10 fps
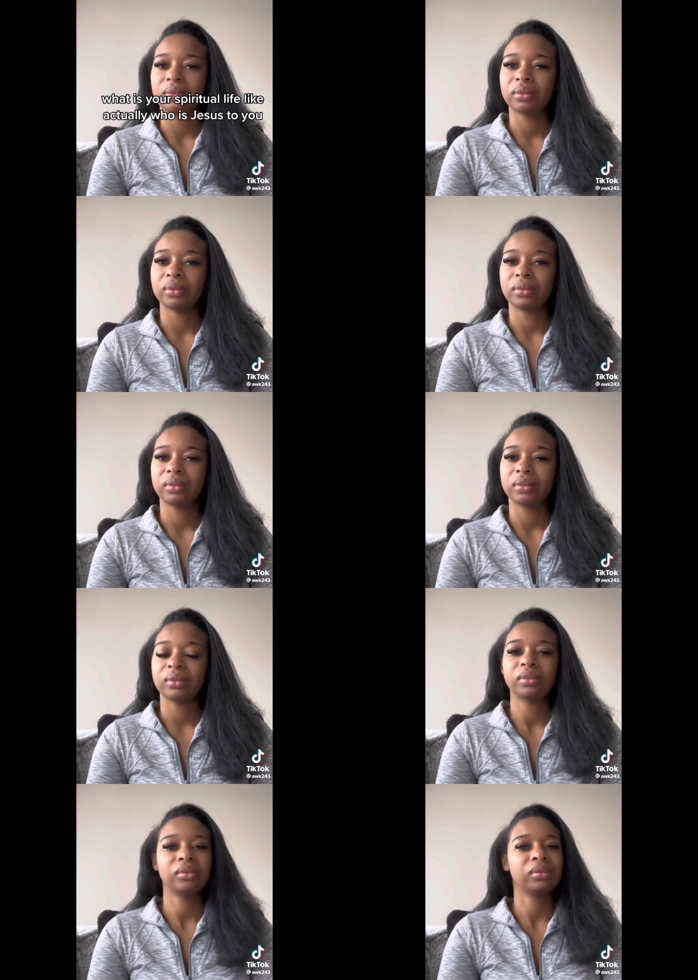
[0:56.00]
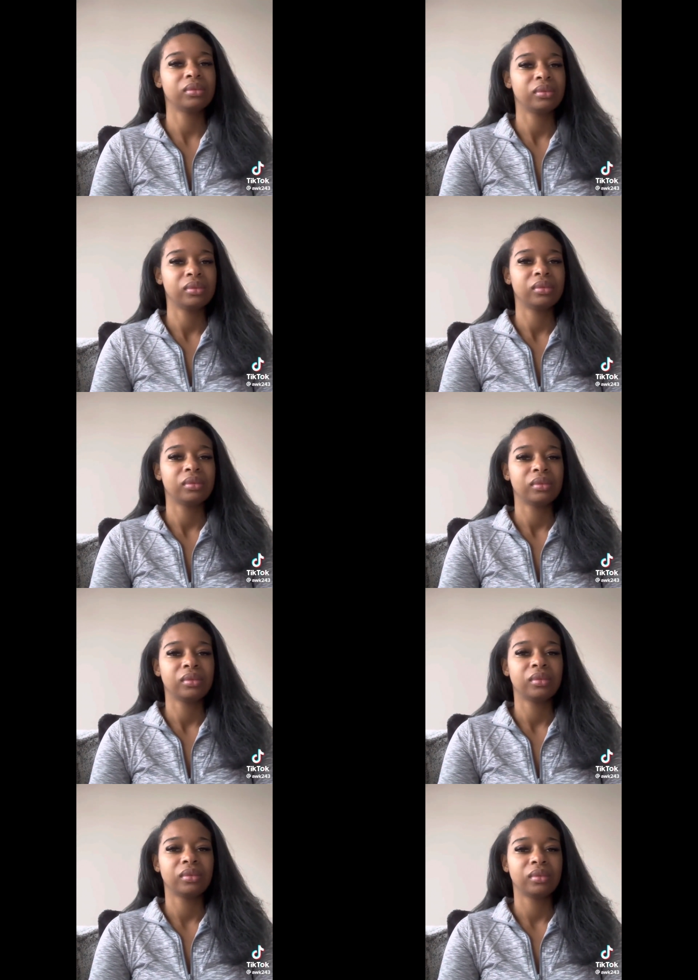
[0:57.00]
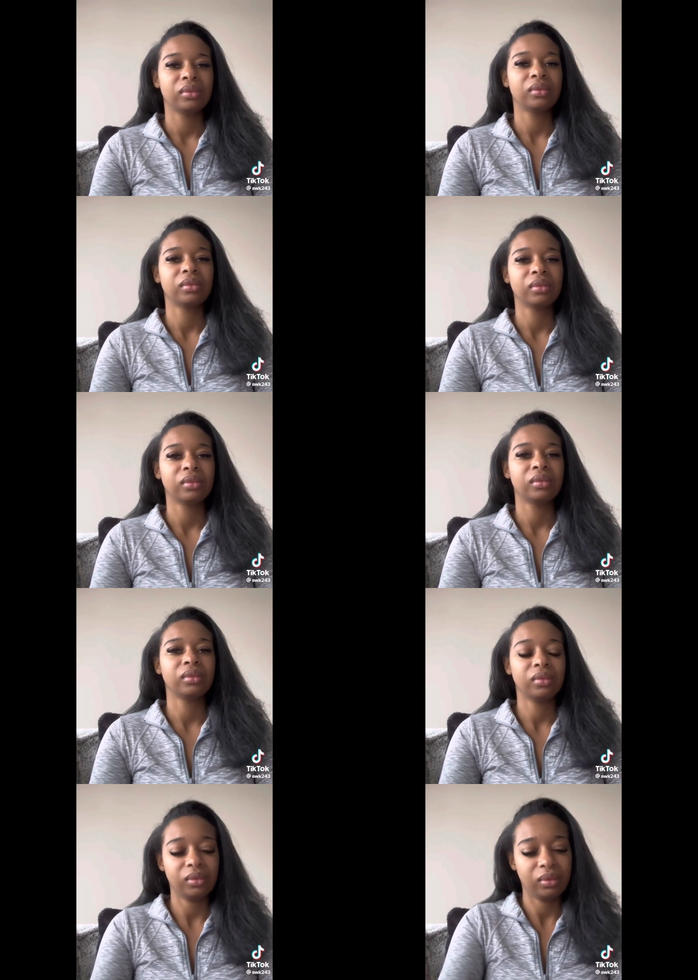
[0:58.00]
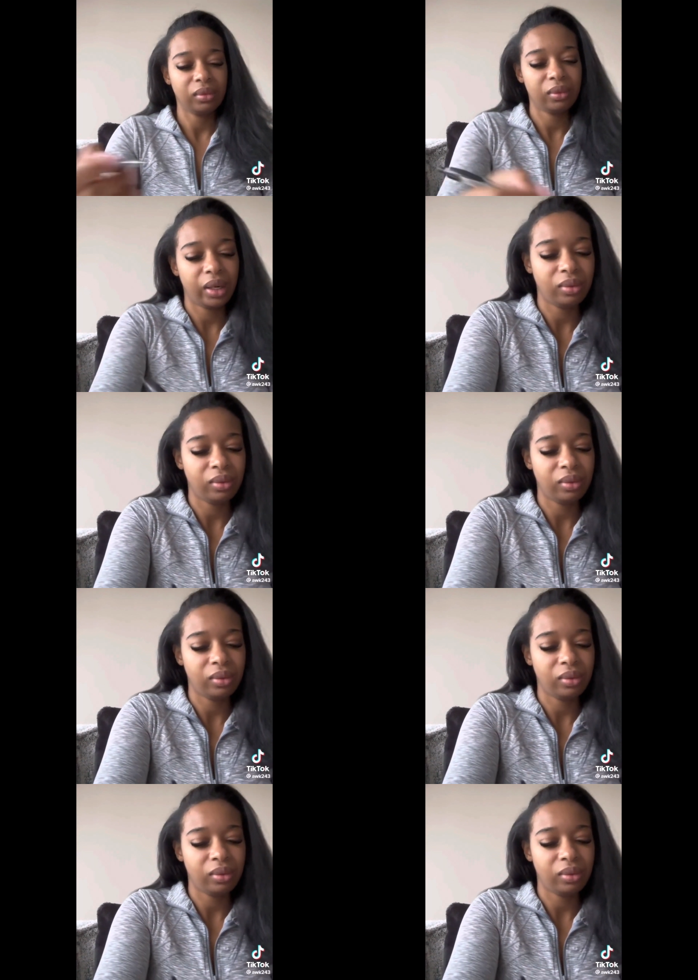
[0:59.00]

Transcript: (silence)